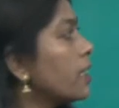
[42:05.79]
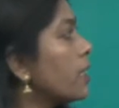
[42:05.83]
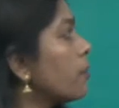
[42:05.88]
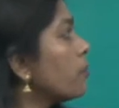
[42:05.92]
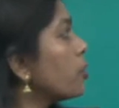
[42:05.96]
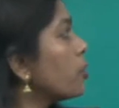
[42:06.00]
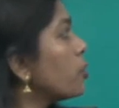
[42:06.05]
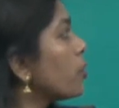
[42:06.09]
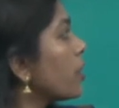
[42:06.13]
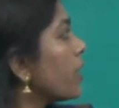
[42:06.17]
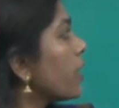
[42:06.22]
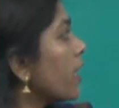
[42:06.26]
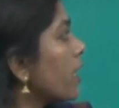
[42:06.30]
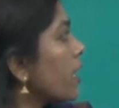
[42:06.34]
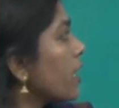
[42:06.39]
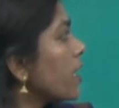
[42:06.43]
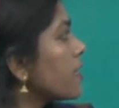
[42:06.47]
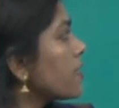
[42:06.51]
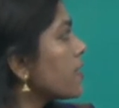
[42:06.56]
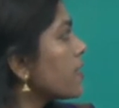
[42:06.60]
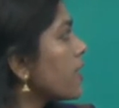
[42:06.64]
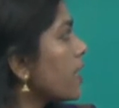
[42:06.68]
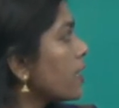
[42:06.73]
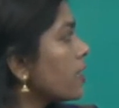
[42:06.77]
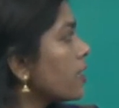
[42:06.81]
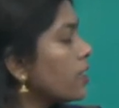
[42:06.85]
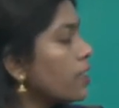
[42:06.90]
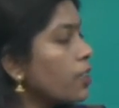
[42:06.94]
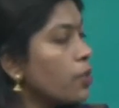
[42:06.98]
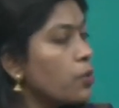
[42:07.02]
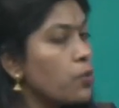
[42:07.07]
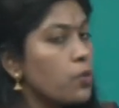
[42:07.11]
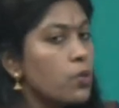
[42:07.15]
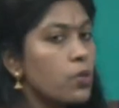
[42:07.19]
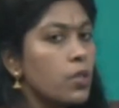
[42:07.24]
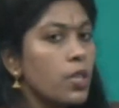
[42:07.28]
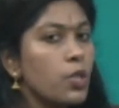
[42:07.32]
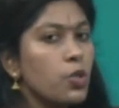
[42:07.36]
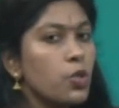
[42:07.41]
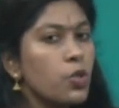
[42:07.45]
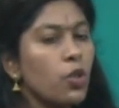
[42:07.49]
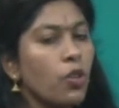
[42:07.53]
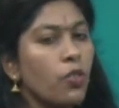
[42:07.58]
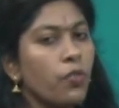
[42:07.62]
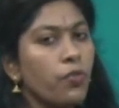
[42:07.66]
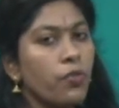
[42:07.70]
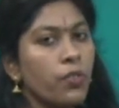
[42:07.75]
them to realize that the
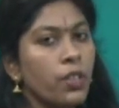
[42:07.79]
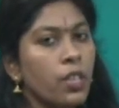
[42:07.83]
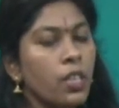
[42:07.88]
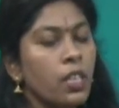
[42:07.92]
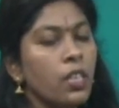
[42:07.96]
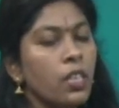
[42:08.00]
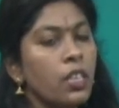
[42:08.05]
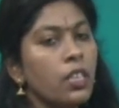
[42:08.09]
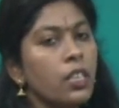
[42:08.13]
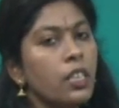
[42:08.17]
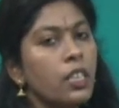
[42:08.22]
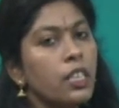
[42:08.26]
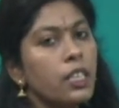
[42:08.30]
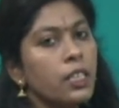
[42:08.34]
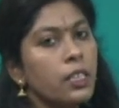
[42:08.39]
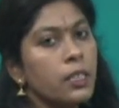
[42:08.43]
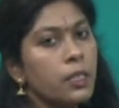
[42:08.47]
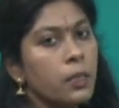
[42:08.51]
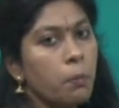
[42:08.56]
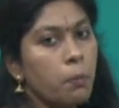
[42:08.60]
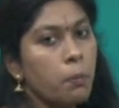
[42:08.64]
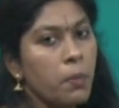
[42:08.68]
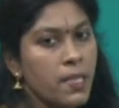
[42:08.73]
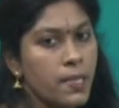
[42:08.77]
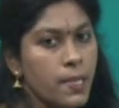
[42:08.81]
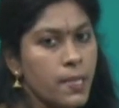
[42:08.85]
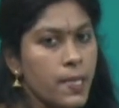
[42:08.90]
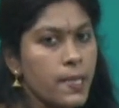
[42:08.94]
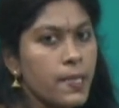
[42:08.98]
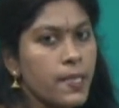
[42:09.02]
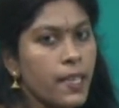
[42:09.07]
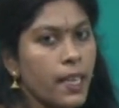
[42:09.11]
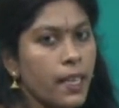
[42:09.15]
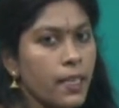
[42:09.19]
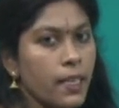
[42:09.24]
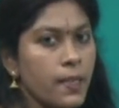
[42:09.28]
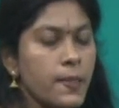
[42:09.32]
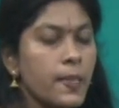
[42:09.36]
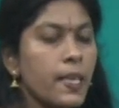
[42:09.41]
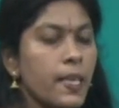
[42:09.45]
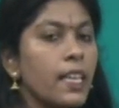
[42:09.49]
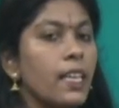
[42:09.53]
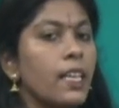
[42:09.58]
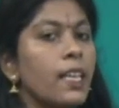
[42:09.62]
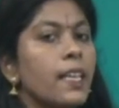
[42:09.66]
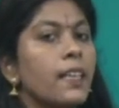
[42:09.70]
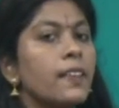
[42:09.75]
usage of the pesticide is
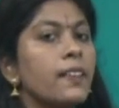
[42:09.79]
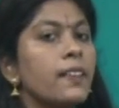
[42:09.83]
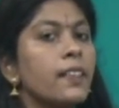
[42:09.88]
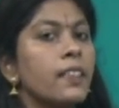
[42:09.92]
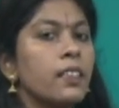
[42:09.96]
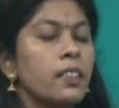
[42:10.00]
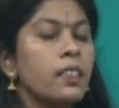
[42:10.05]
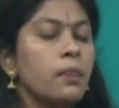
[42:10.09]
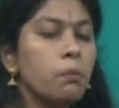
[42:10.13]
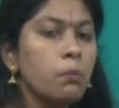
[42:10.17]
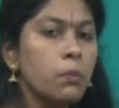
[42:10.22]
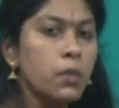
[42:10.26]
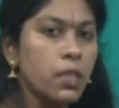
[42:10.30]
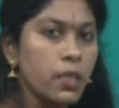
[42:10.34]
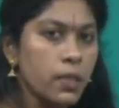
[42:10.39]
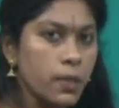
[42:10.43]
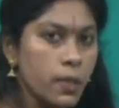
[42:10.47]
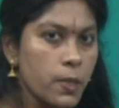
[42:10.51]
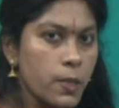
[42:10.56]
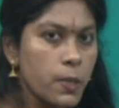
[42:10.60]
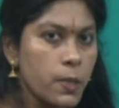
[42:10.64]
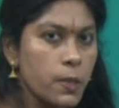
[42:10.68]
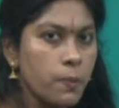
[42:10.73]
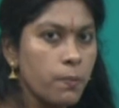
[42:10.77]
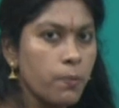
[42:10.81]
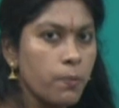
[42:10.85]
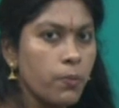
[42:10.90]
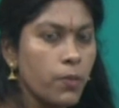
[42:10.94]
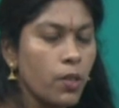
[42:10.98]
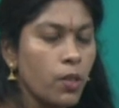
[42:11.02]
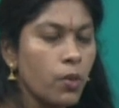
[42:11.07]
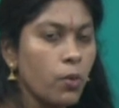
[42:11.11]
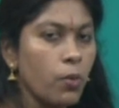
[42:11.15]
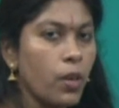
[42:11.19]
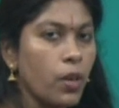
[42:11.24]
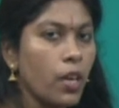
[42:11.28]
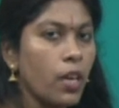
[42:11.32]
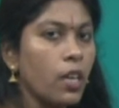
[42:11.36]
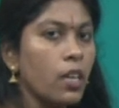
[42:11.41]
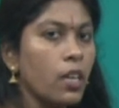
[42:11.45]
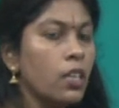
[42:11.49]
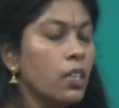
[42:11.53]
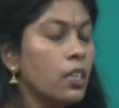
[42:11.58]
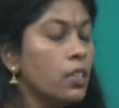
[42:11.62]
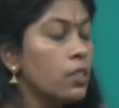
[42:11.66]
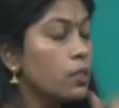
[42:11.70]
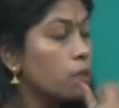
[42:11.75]
killing the birds, okay.
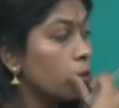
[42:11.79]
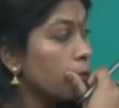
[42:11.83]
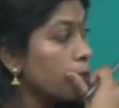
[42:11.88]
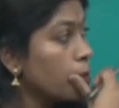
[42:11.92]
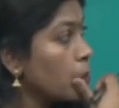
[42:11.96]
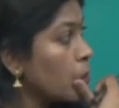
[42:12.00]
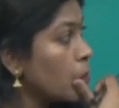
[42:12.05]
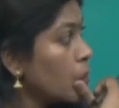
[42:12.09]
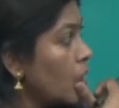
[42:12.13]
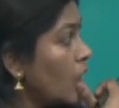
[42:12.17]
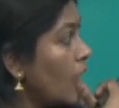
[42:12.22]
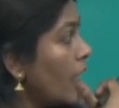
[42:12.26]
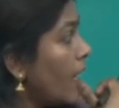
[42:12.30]
So,